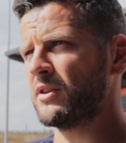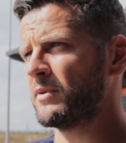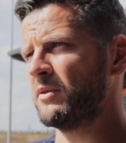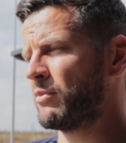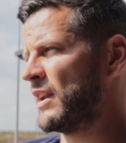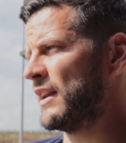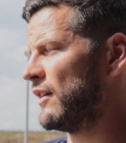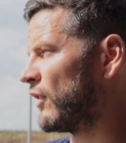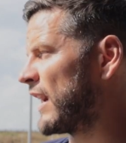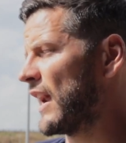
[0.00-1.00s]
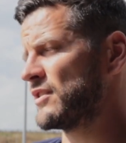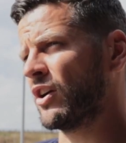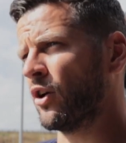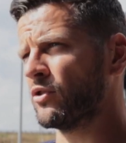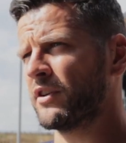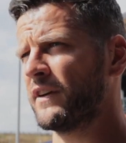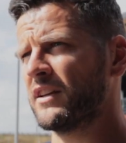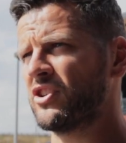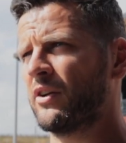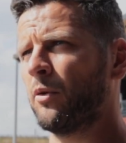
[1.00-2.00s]
He's been brilliant regardless of goals. I think
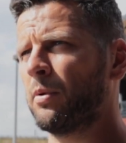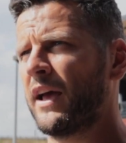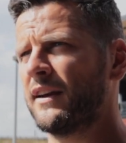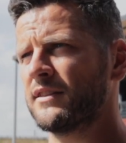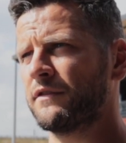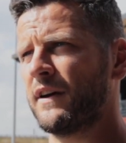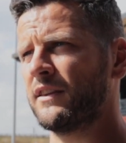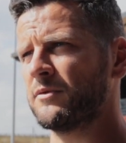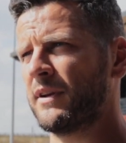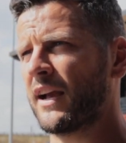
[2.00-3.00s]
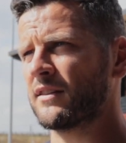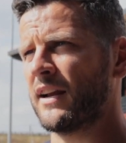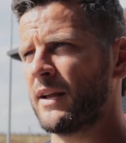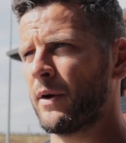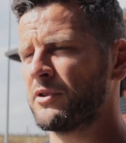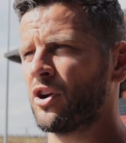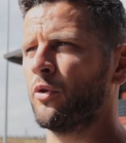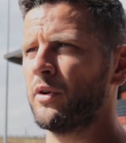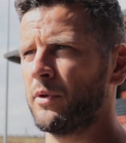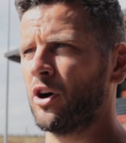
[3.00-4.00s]
his general play and his defending's been excellent anyway, which
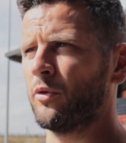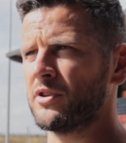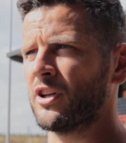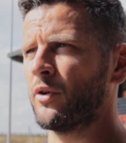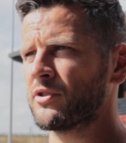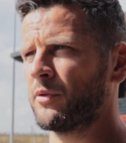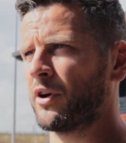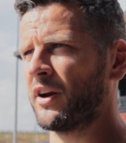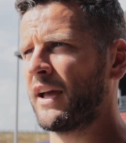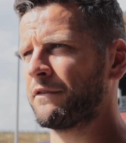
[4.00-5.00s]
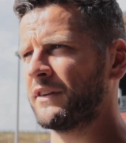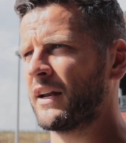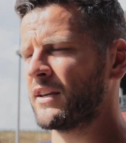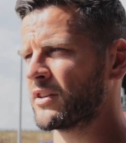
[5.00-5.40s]
we always know is what we're going to get from Danny.